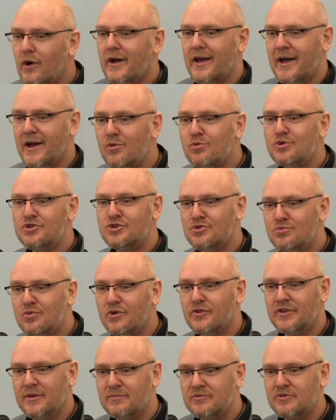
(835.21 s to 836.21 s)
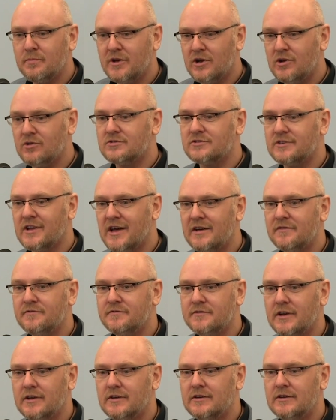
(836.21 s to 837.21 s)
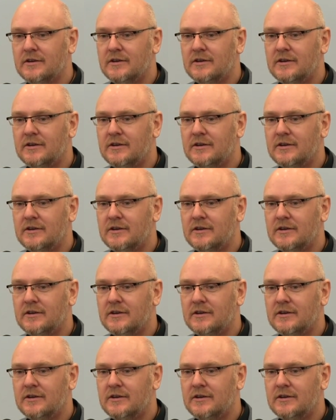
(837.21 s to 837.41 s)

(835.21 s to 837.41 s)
how would you want them to be looked after?